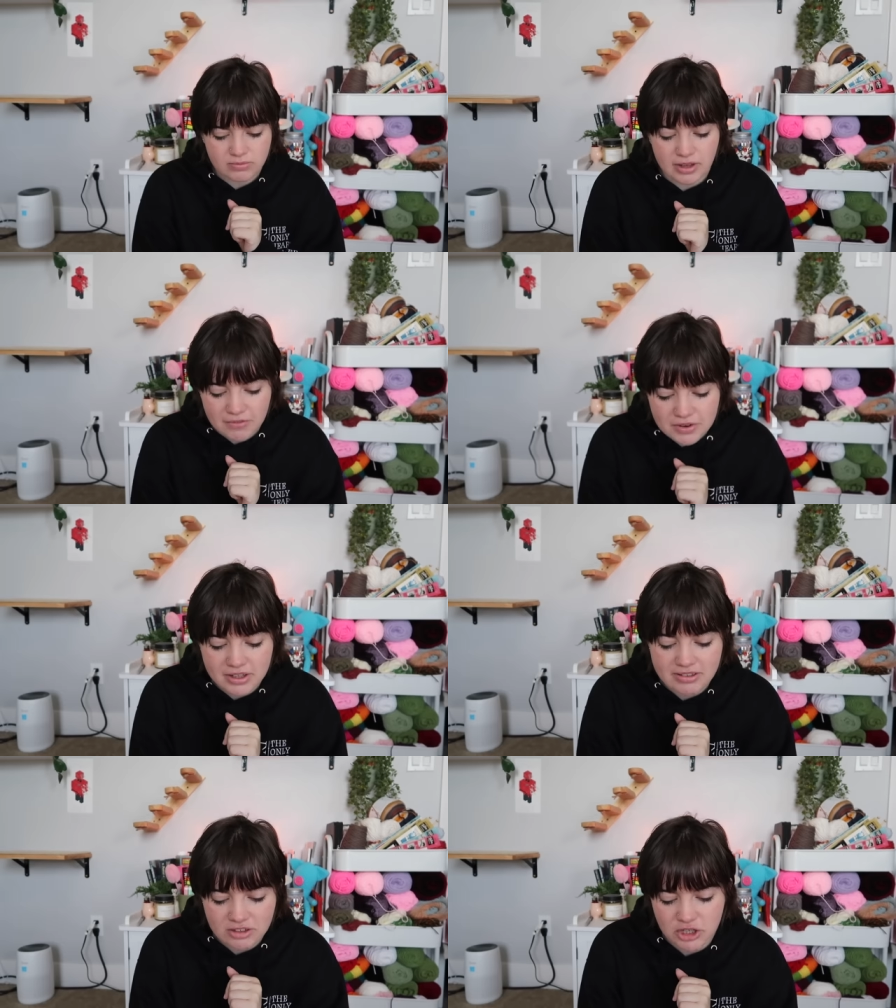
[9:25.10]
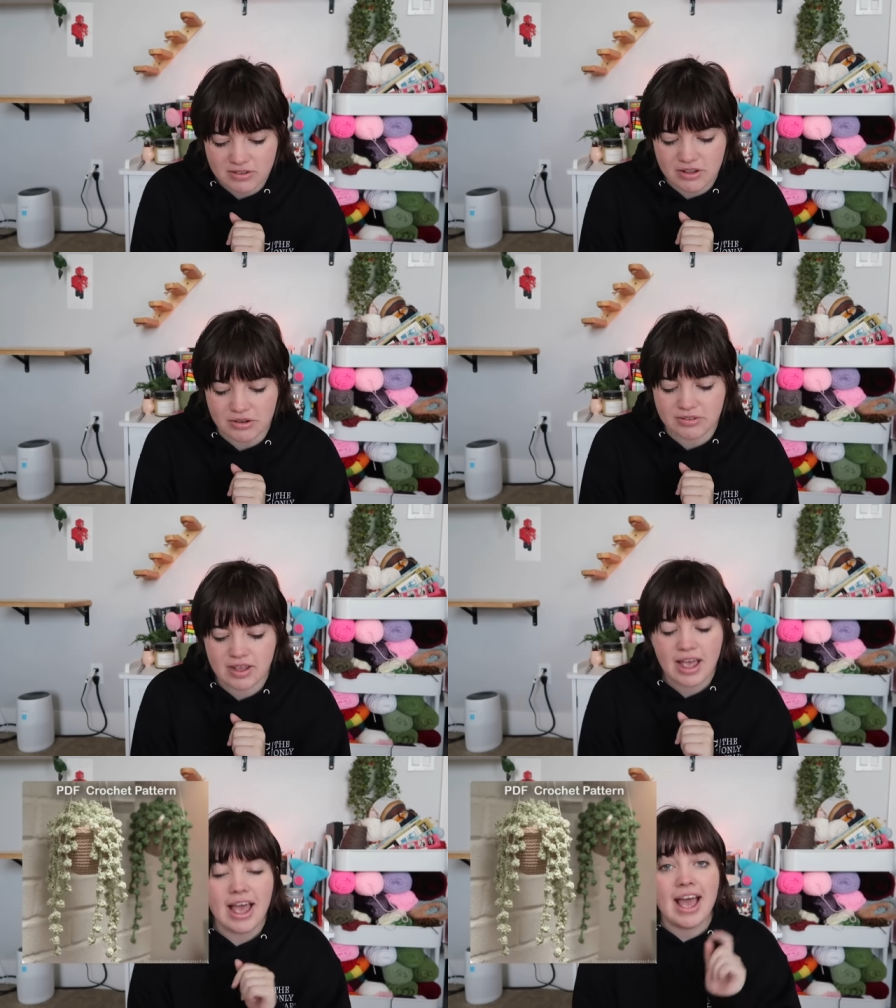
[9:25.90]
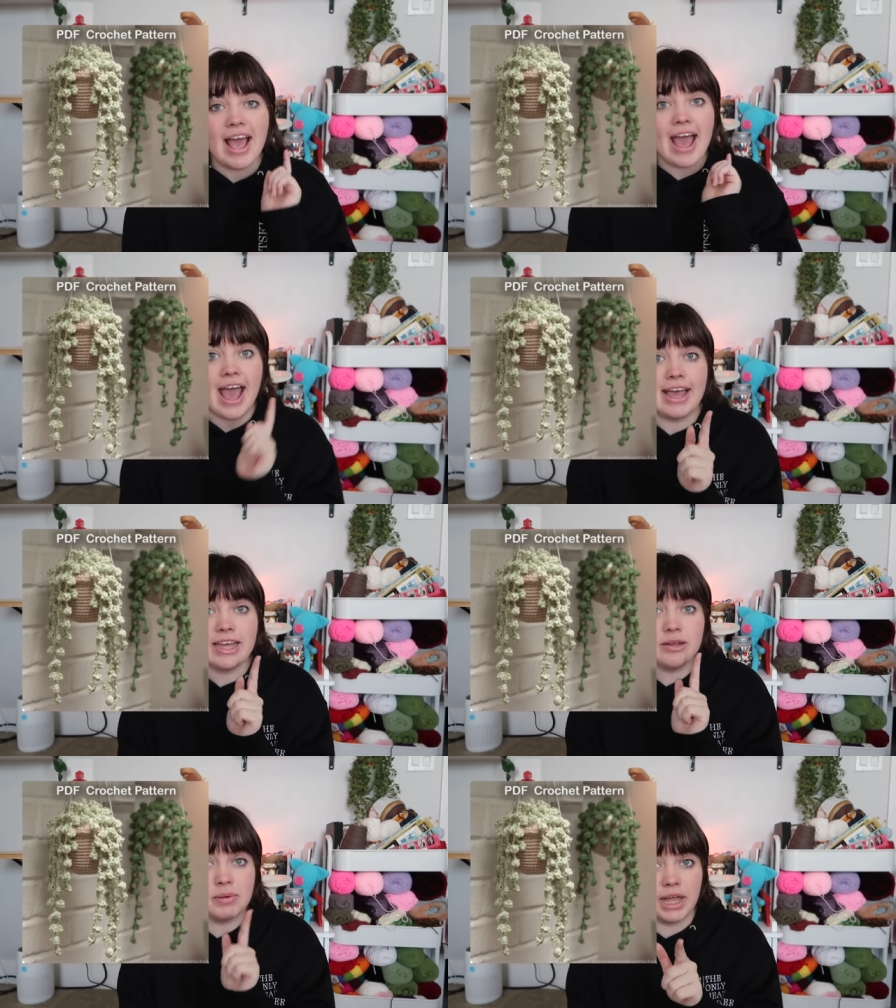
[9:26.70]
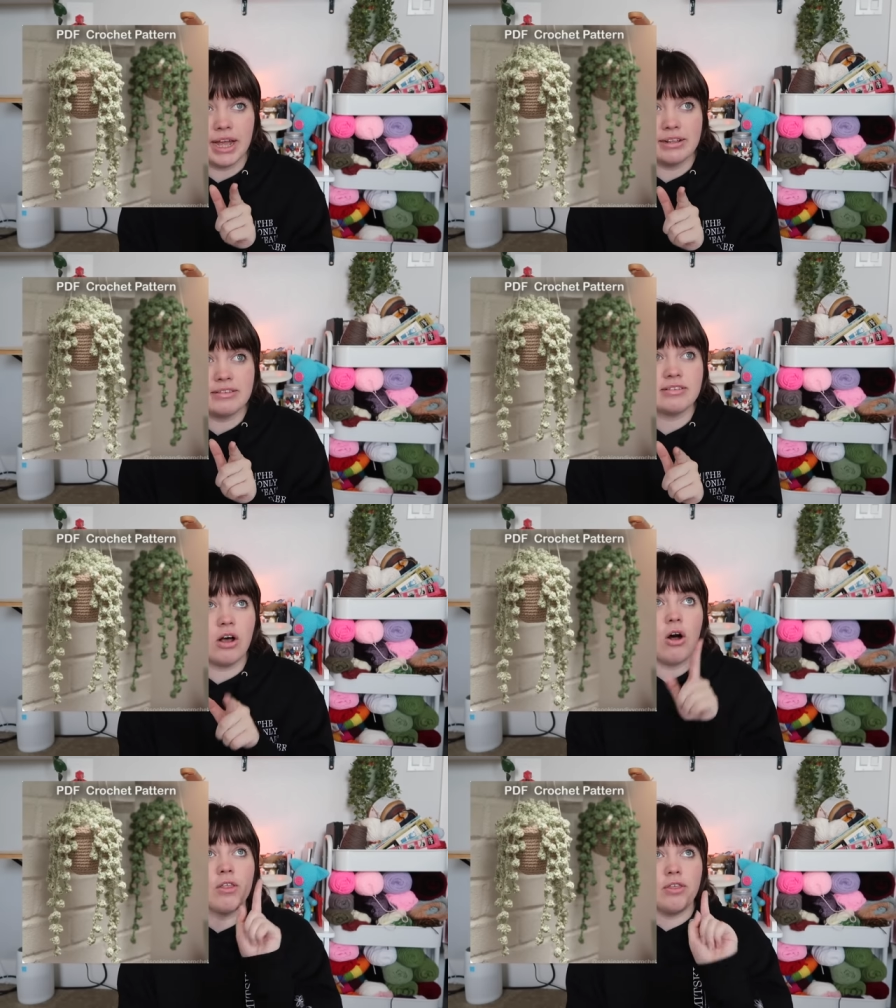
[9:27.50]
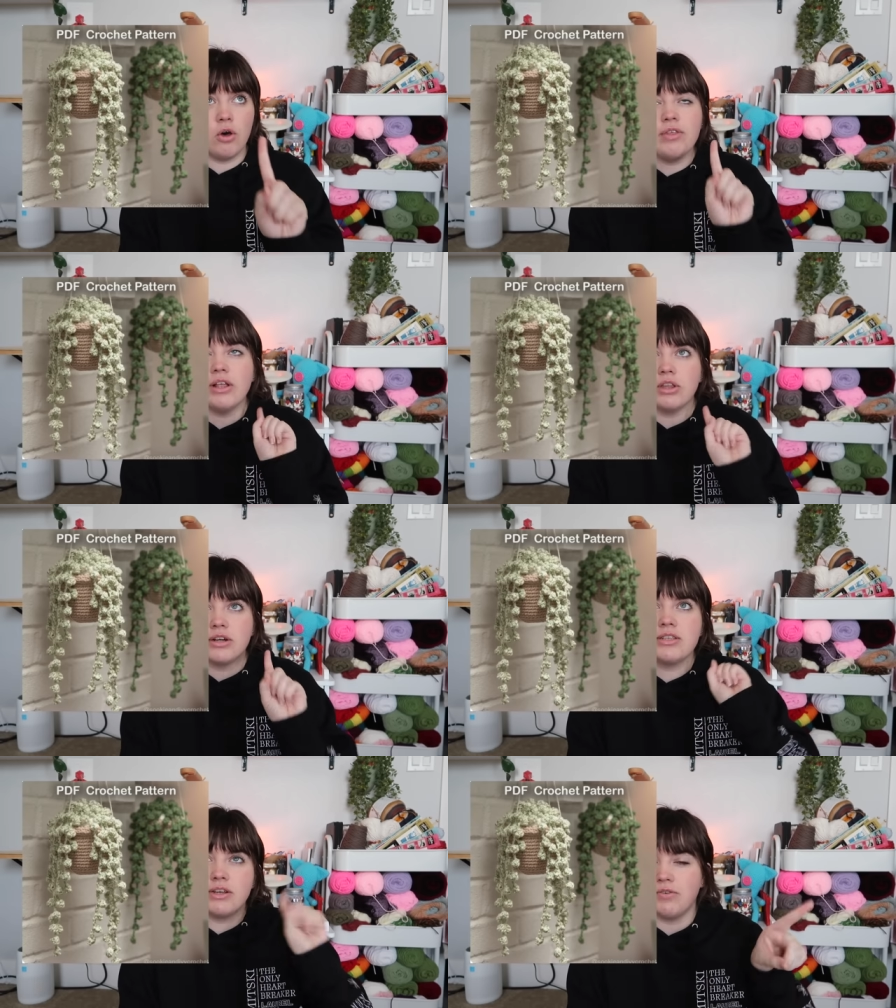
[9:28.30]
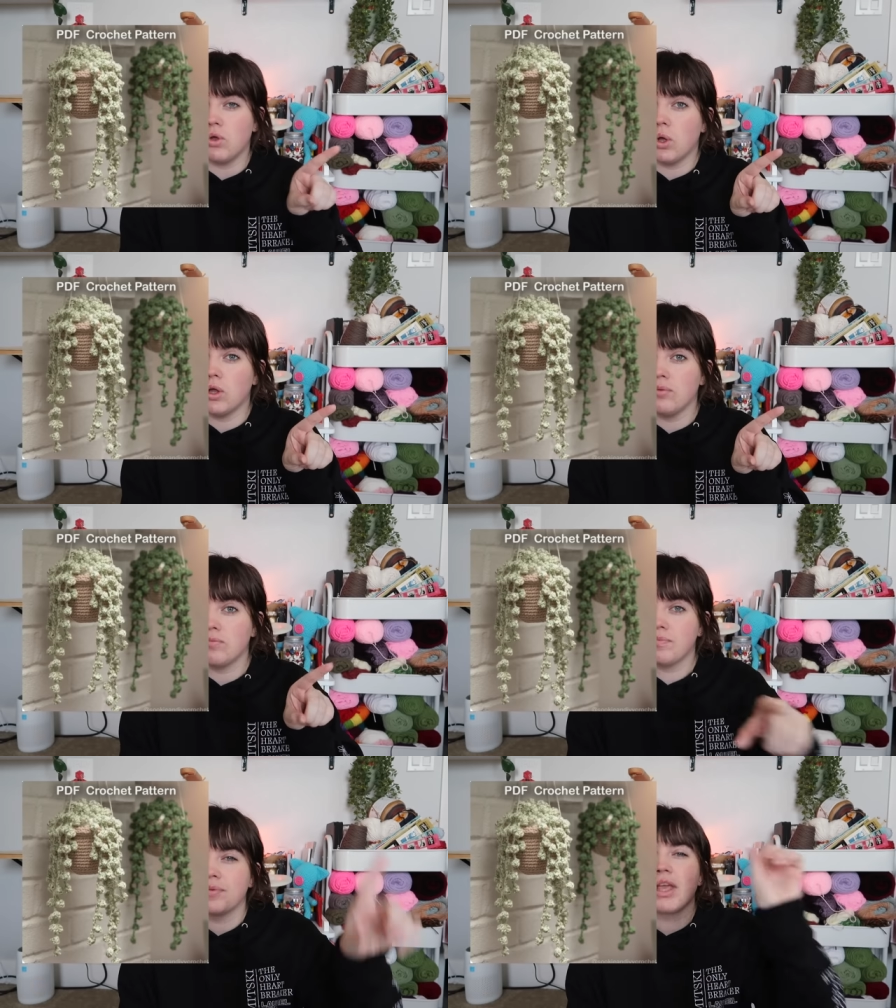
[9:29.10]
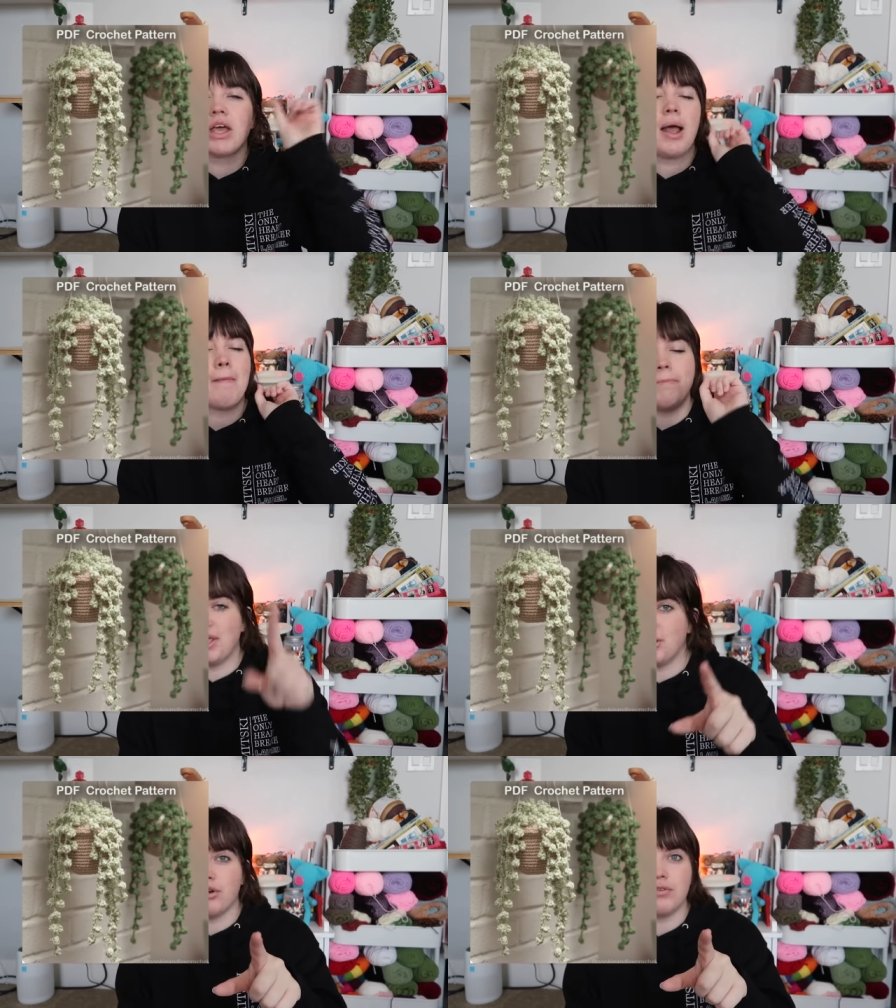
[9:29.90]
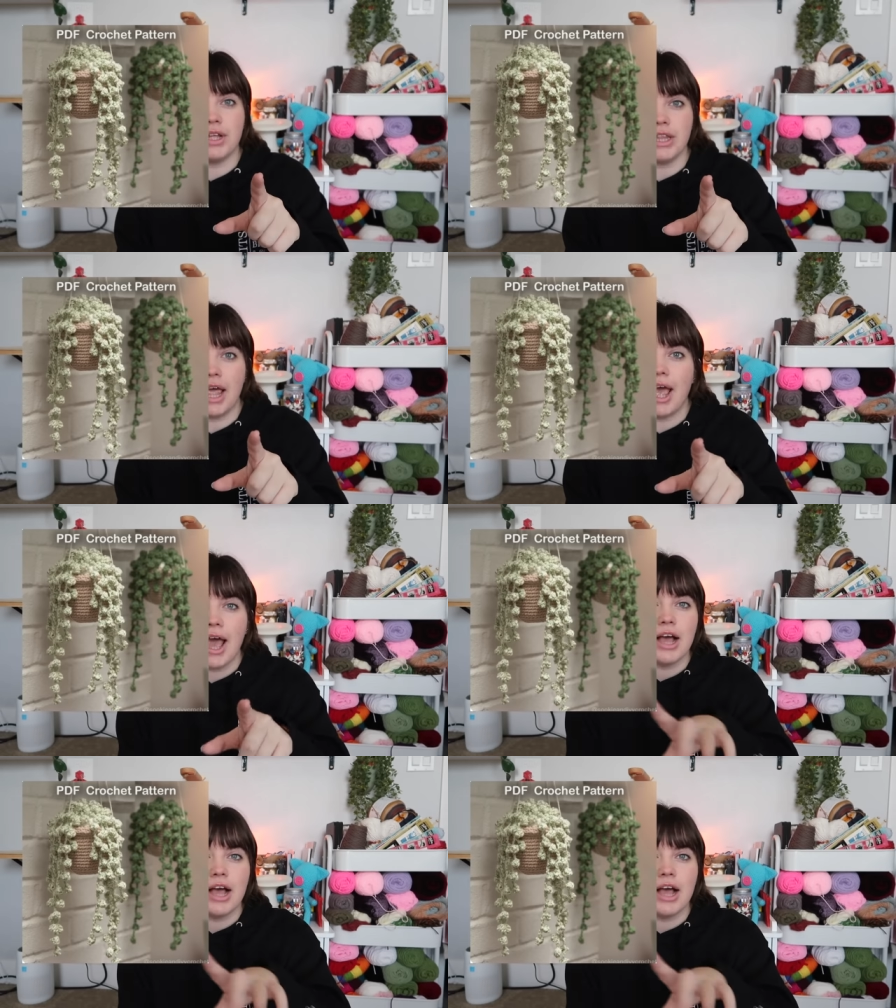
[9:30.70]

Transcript: Definitely suggest those. Hanging plants, although they look difficult, beginner friendly.